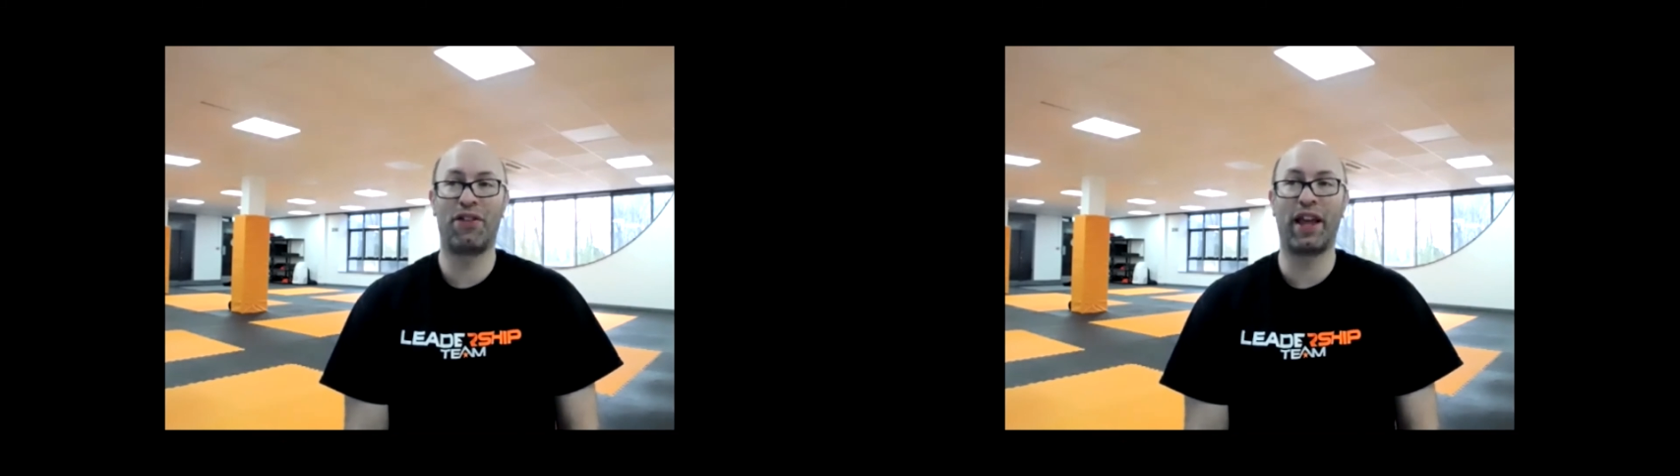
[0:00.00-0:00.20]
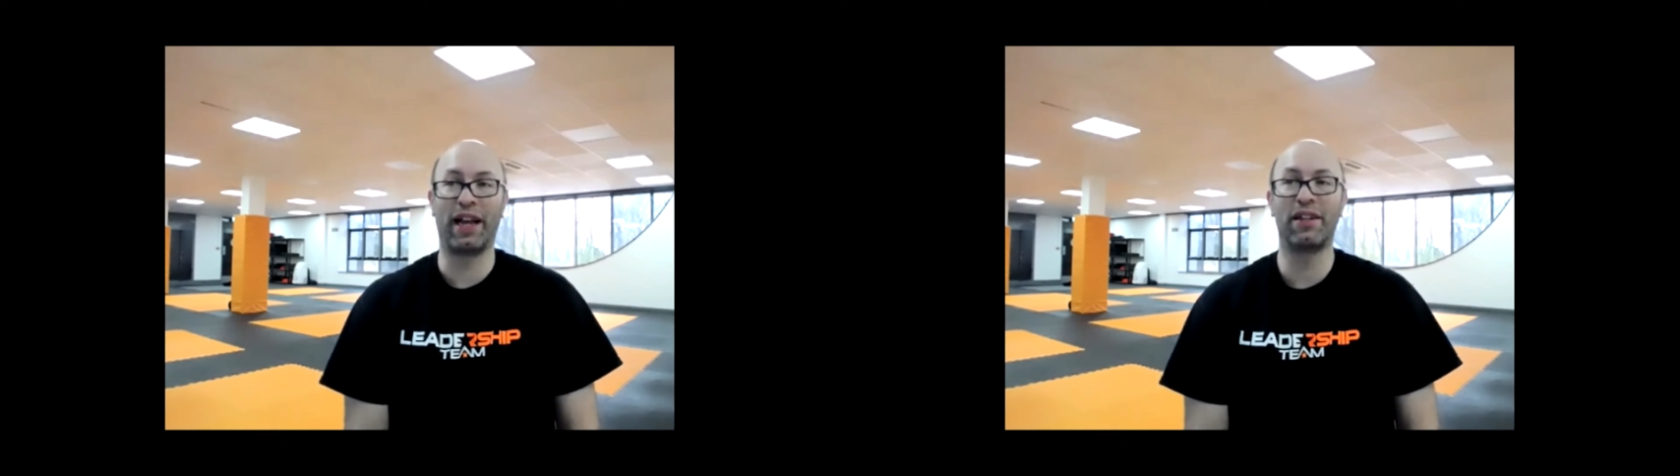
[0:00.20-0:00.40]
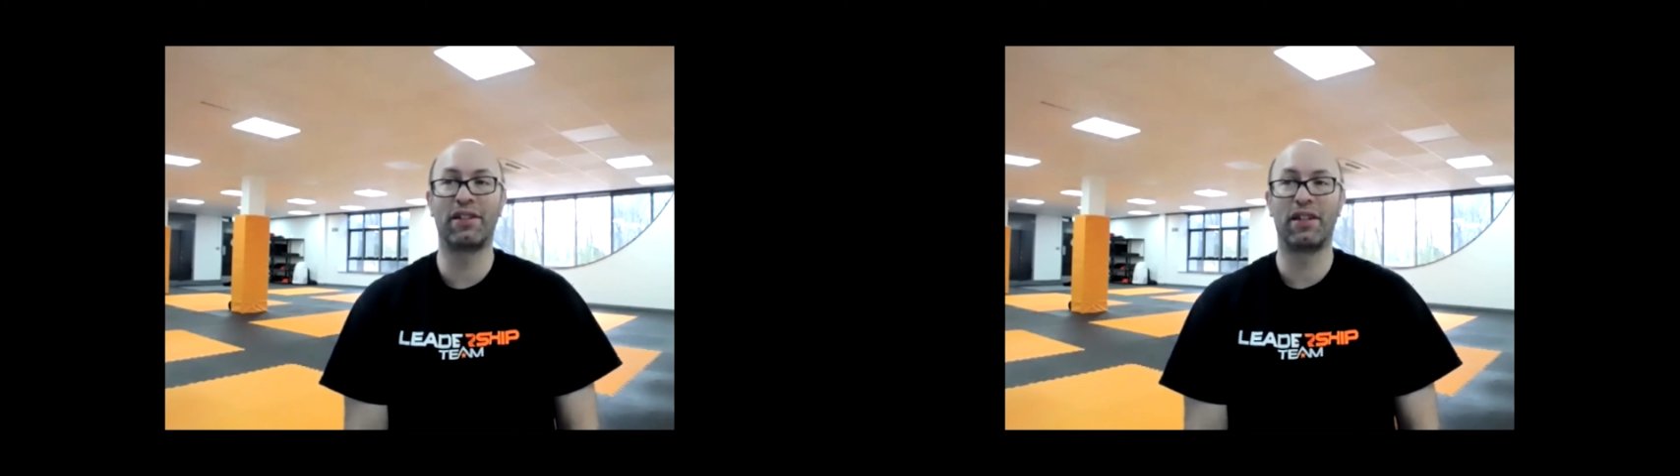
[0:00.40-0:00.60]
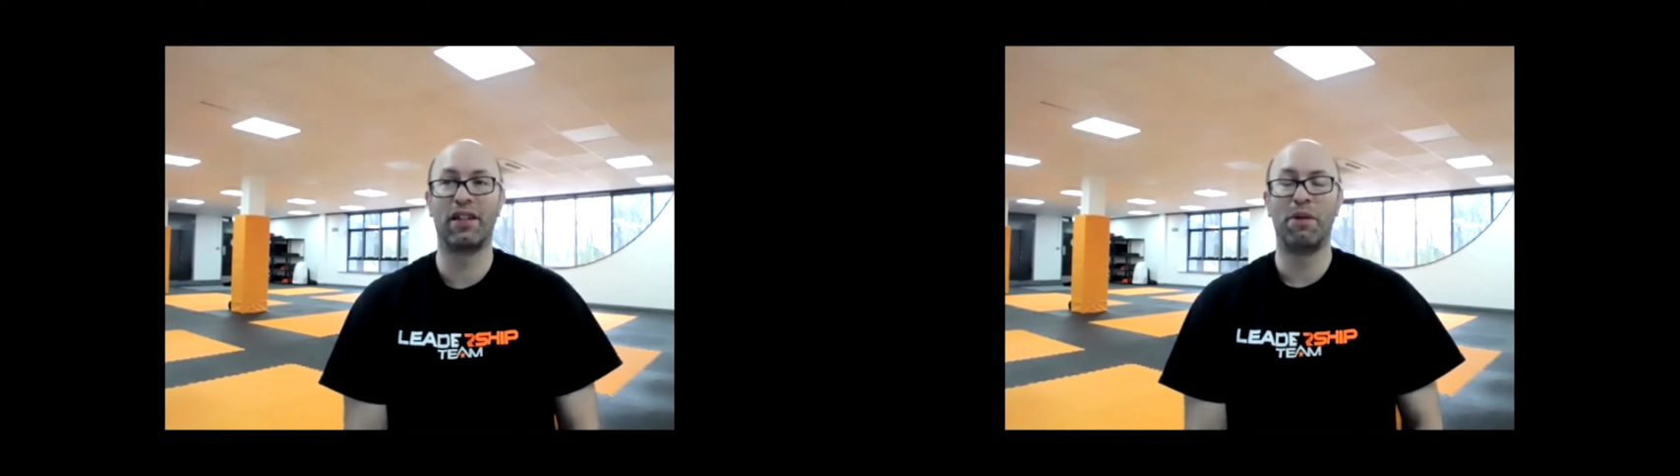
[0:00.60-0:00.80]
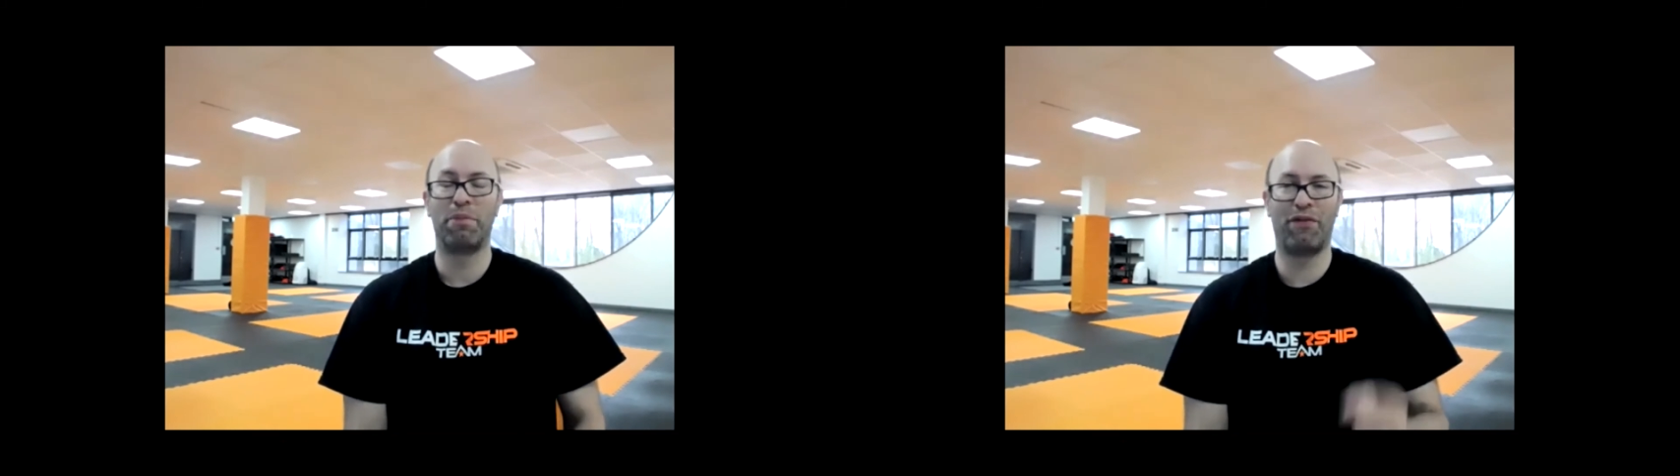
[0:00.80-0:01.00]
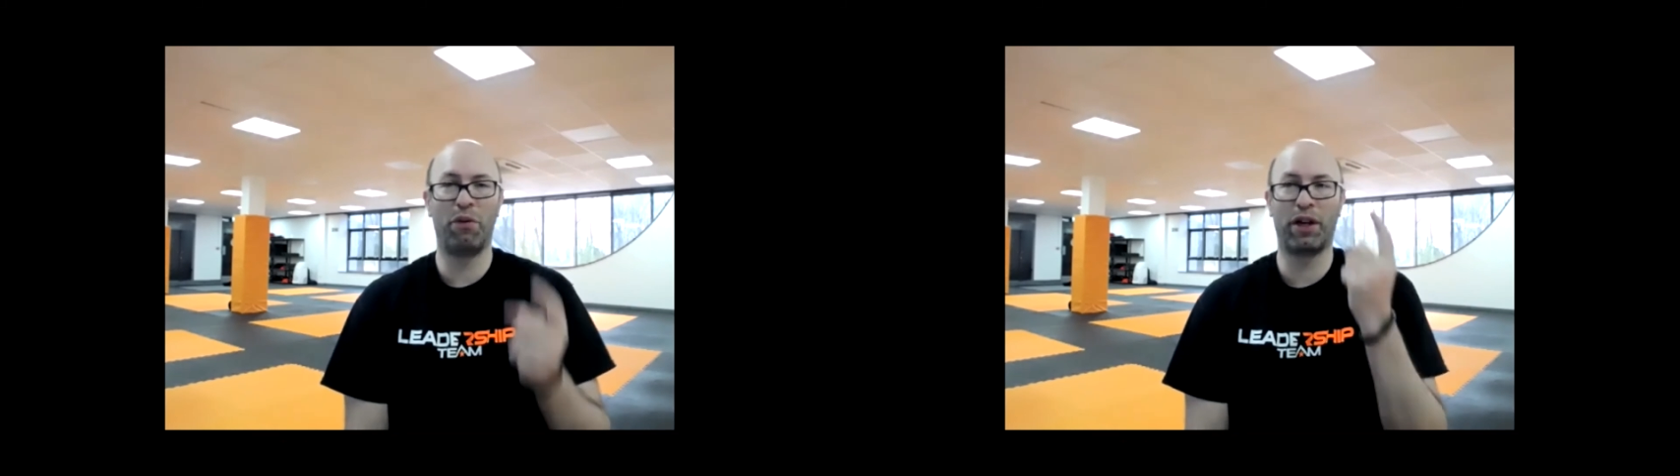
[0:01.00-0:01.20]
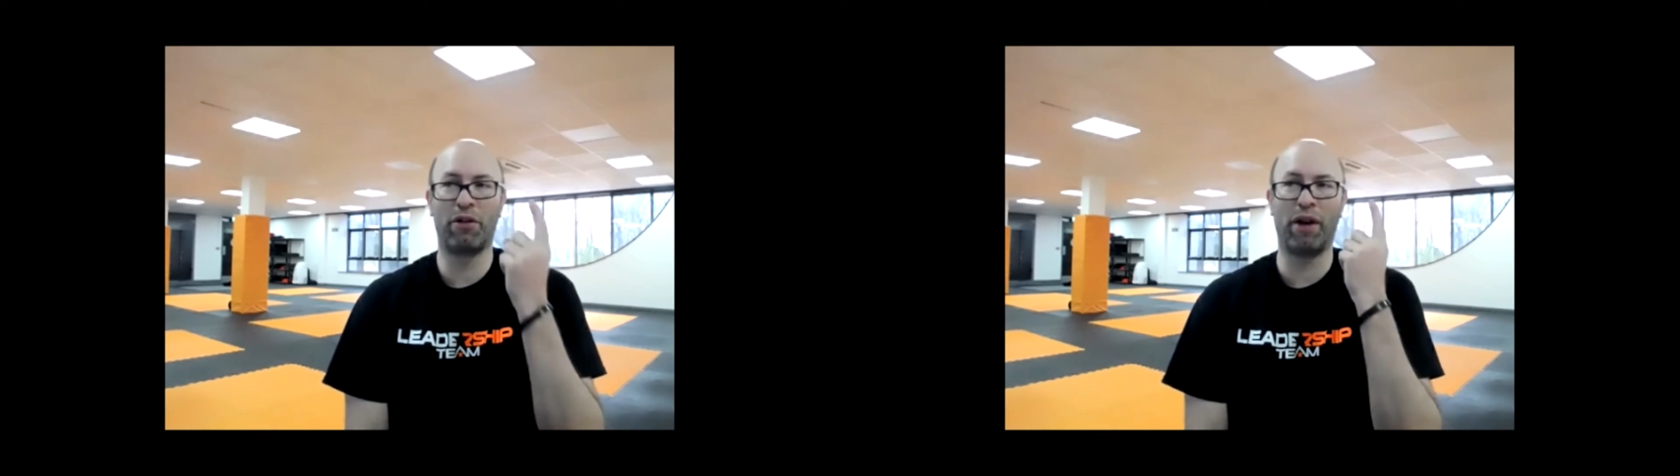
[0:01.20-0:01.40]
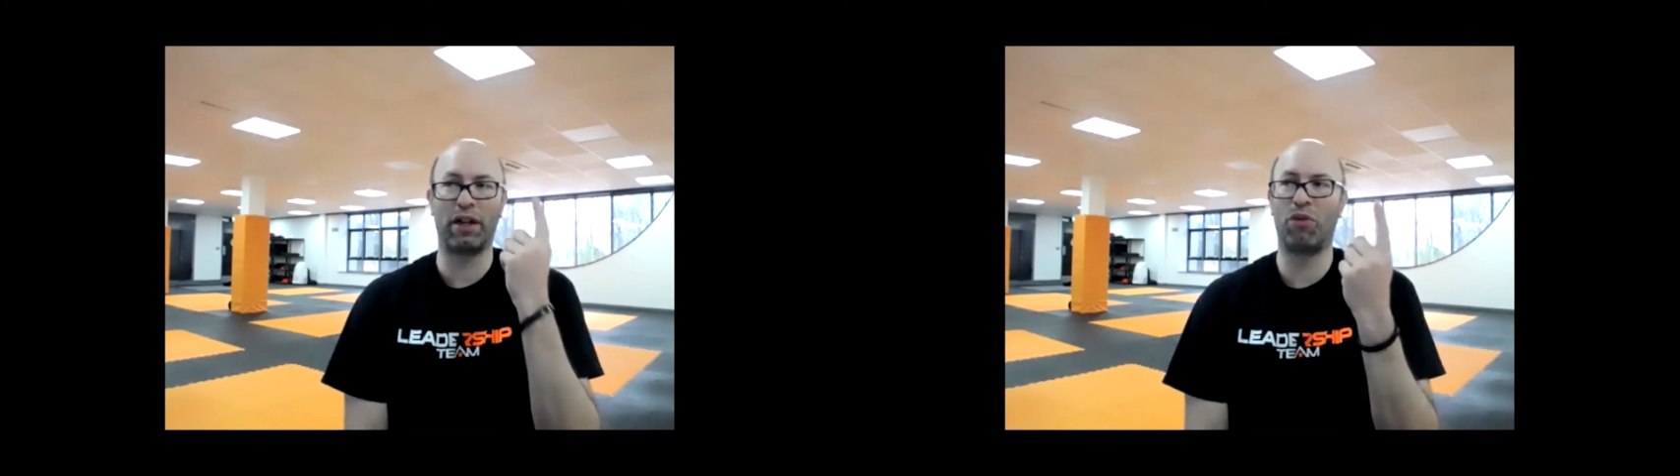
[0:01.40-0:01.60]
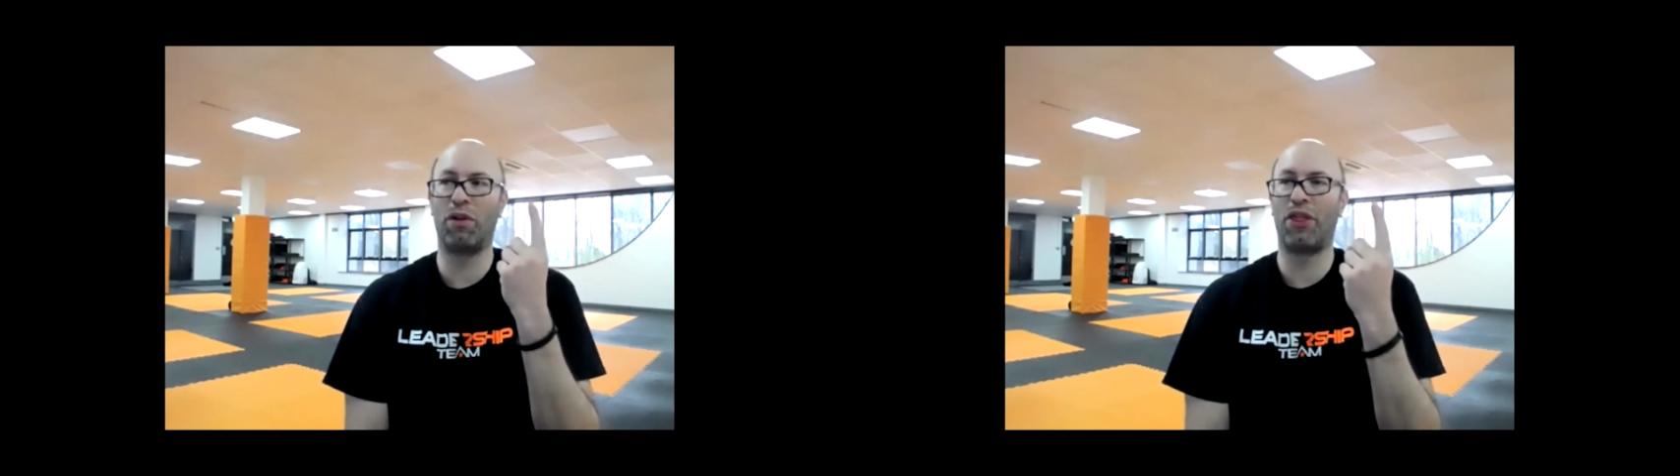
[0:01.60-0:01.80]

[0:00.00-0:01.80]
things before we correct one